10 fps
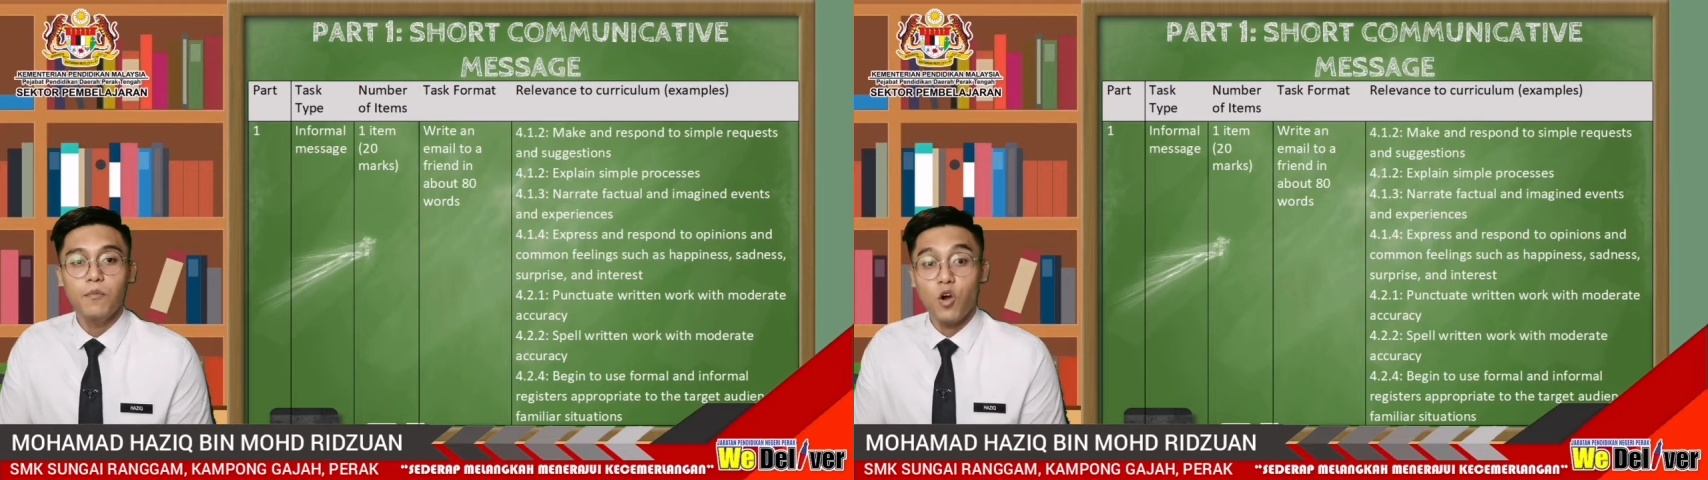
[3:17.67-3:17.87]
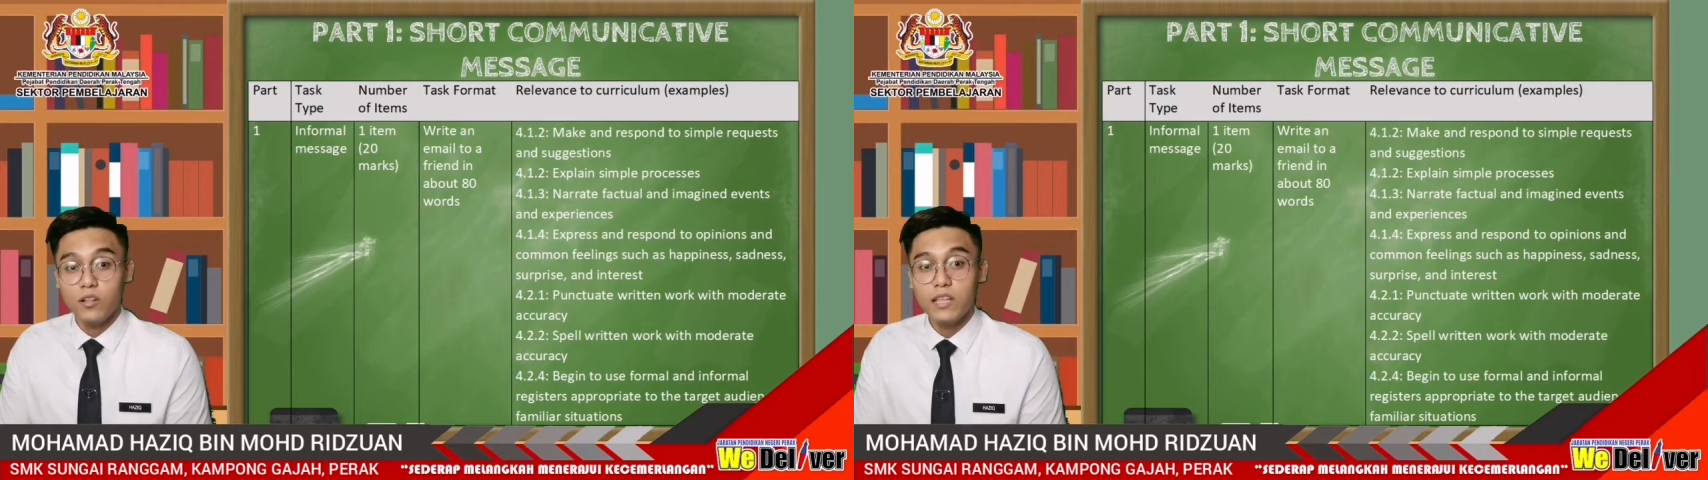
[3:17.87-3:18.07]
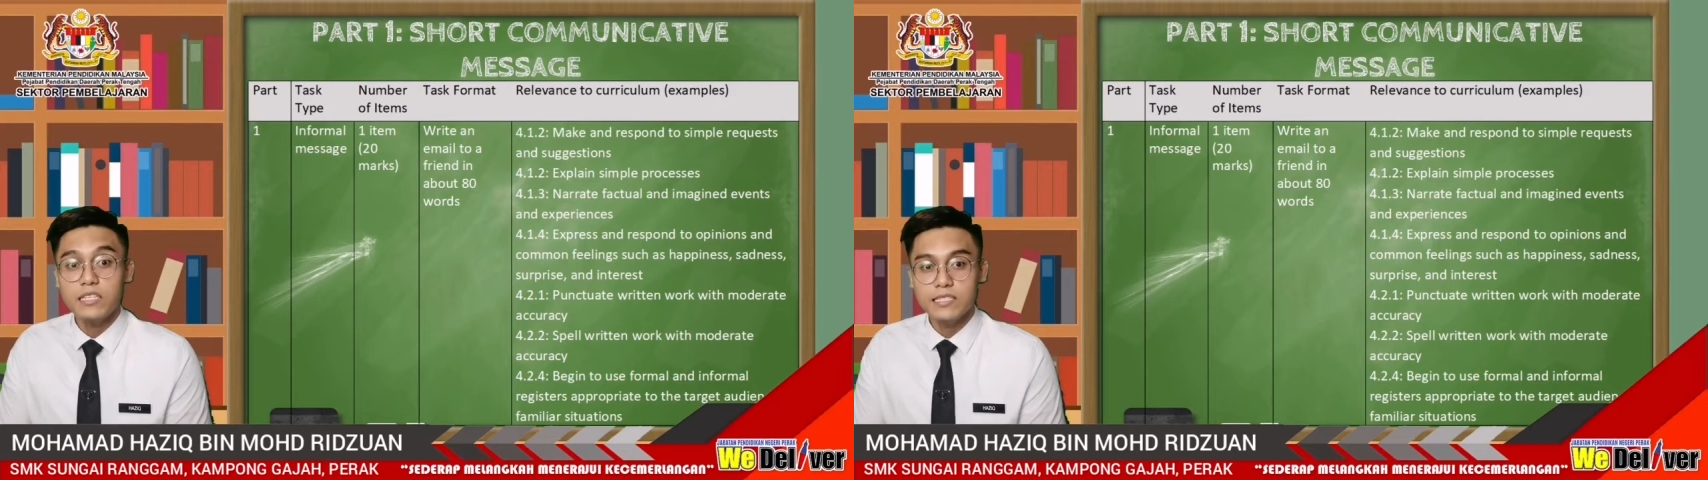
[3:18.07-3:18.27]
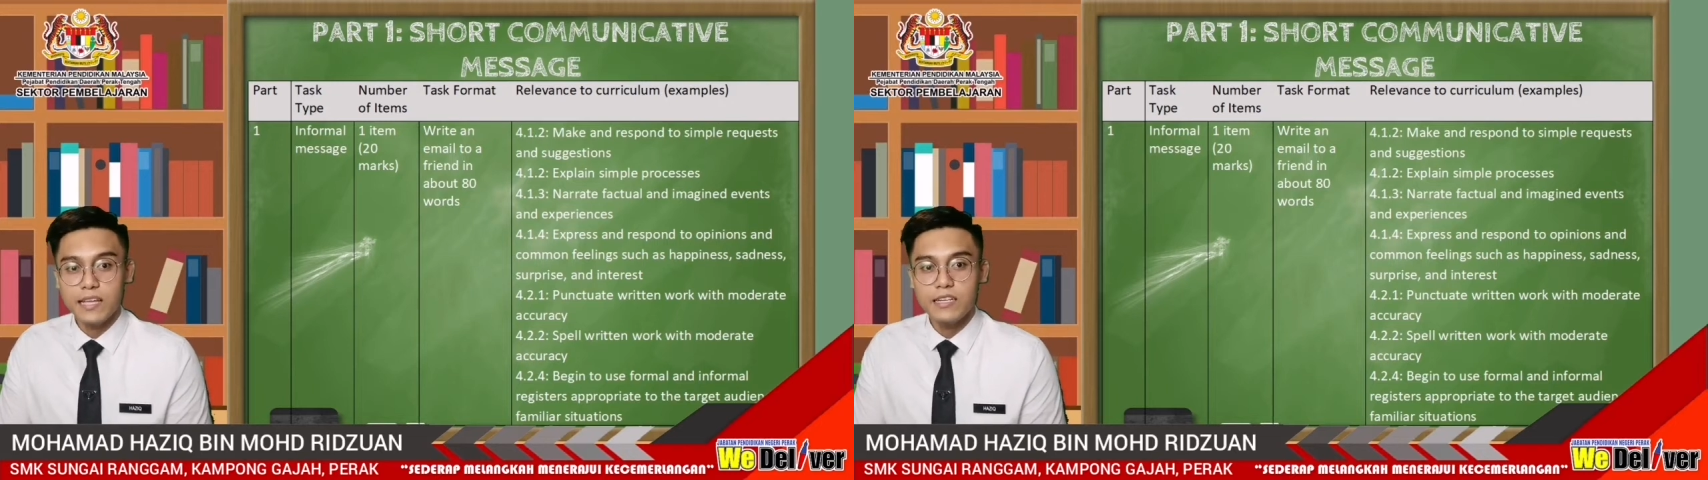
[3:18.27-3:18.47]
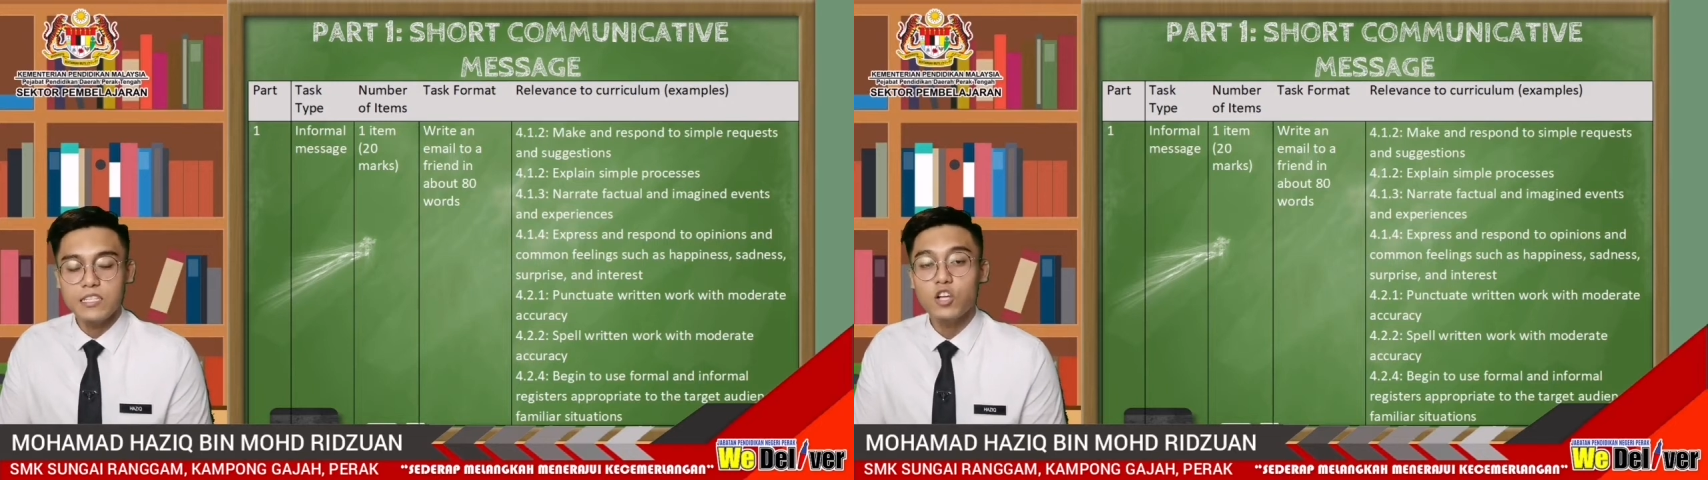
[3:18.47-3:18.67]
content
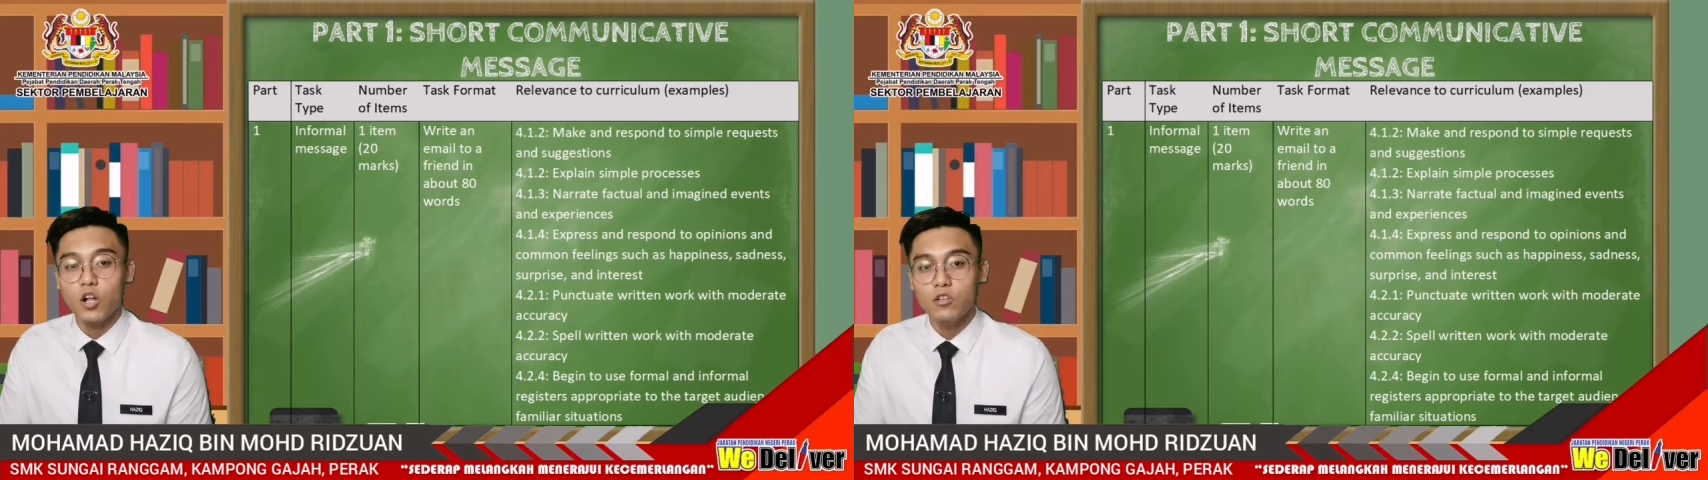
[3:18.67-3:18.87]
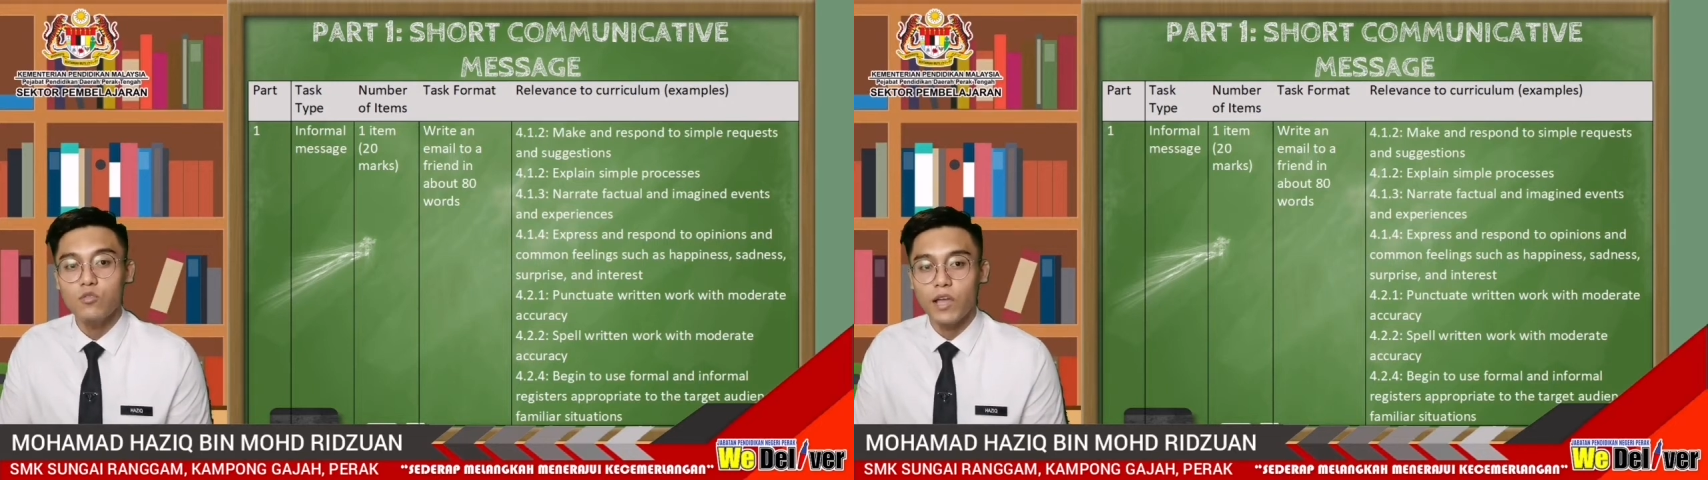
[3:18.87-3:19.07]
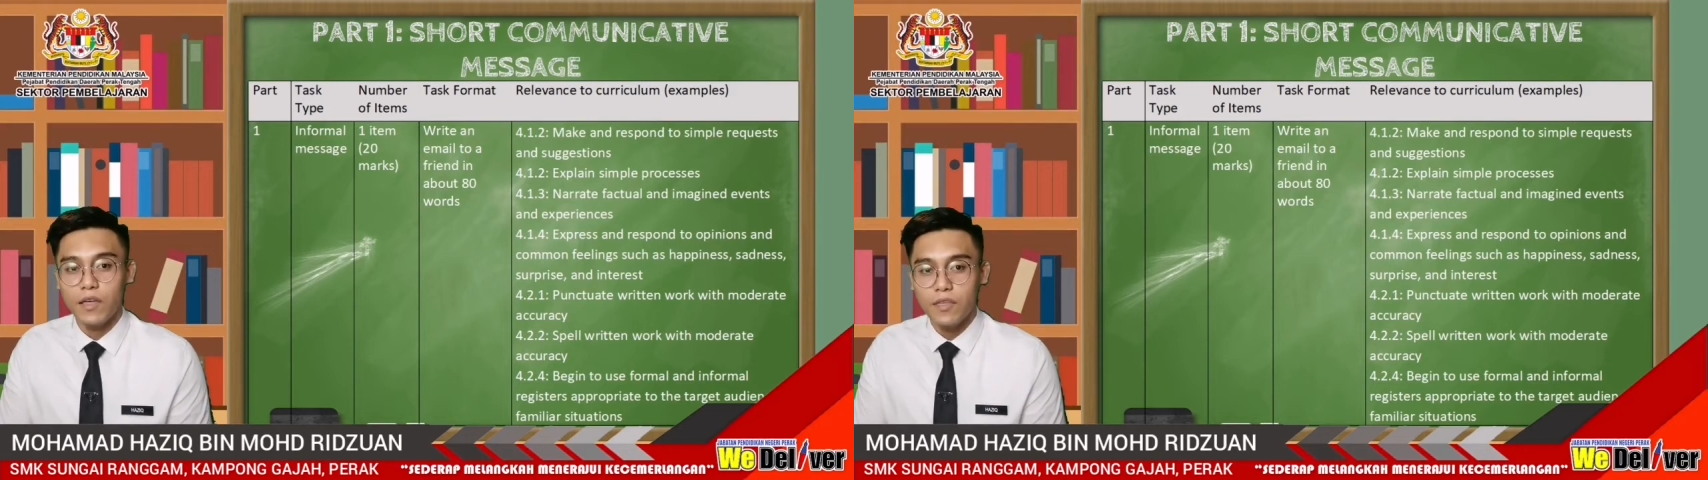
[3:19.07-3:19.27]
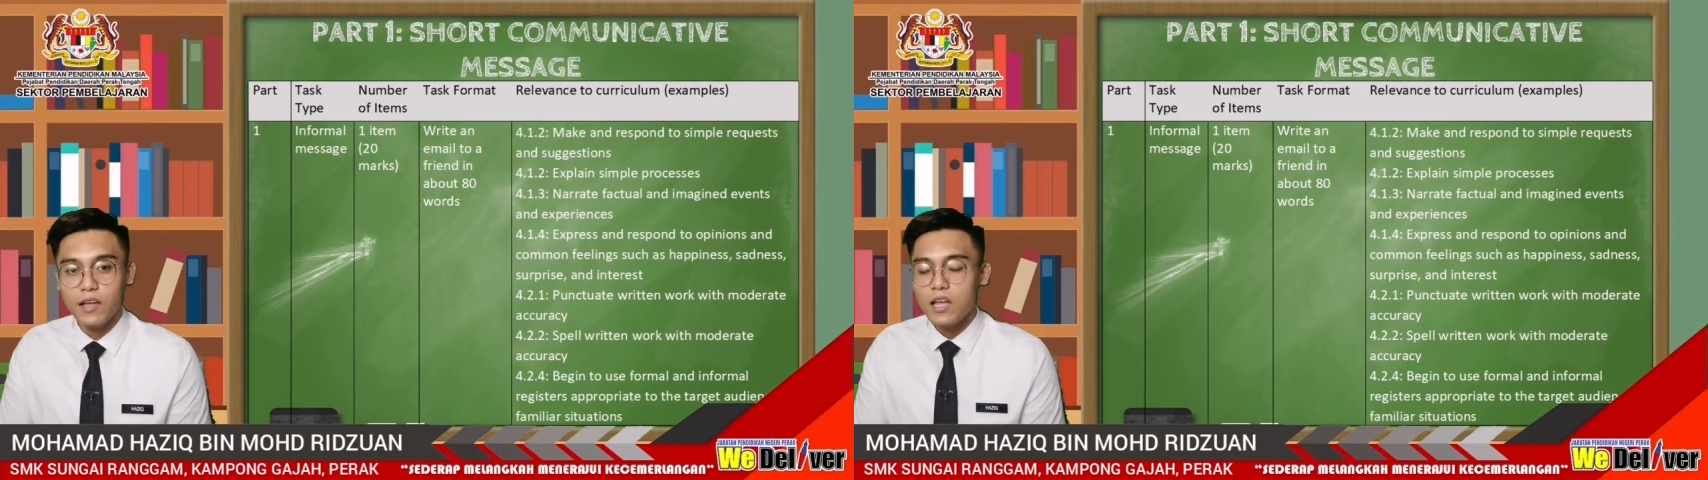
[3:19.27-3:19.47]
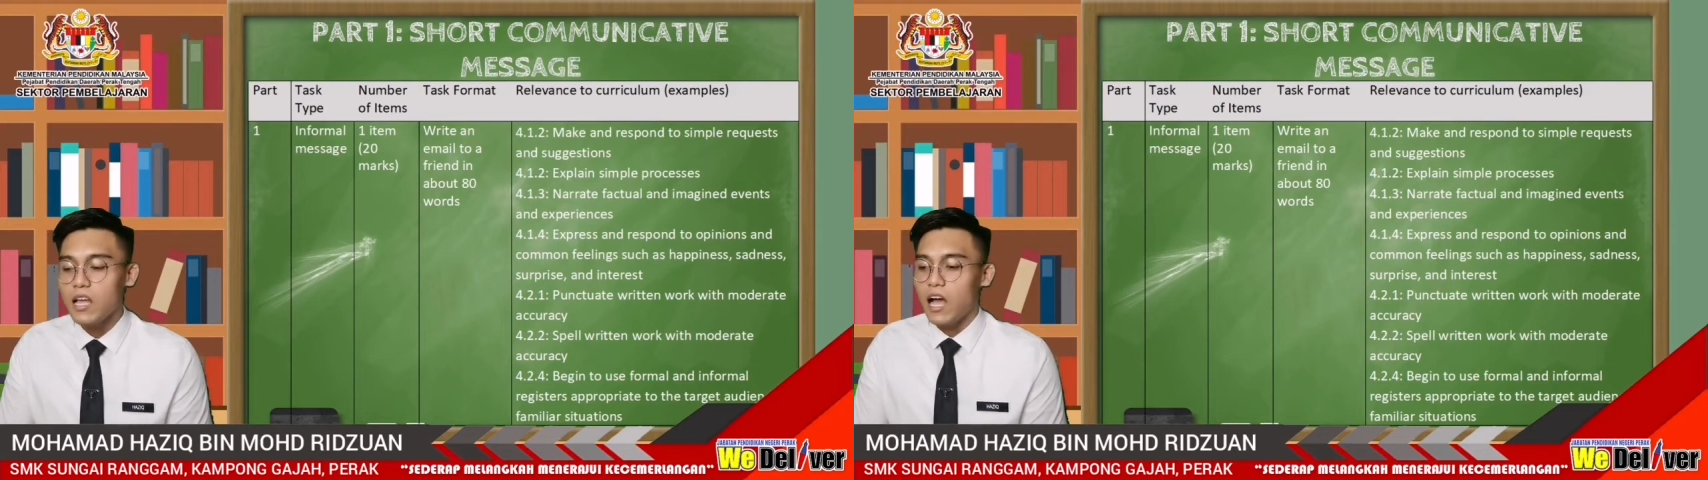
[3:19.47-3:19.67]
standards
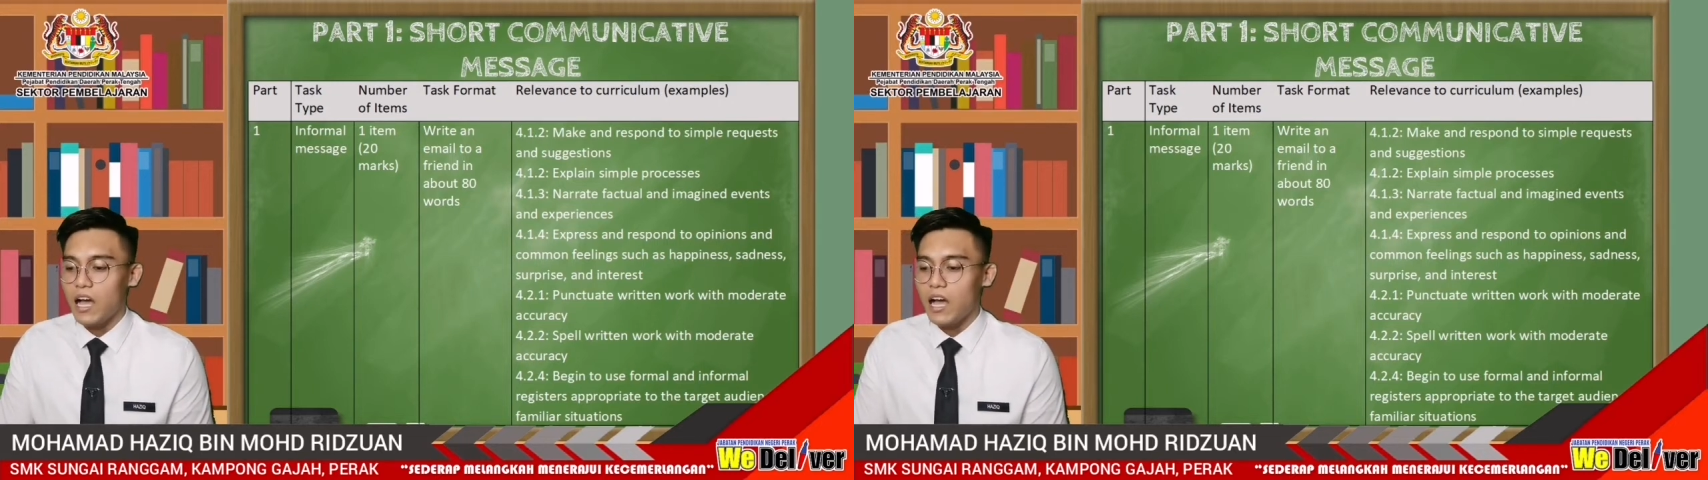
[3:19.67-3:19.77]
altogether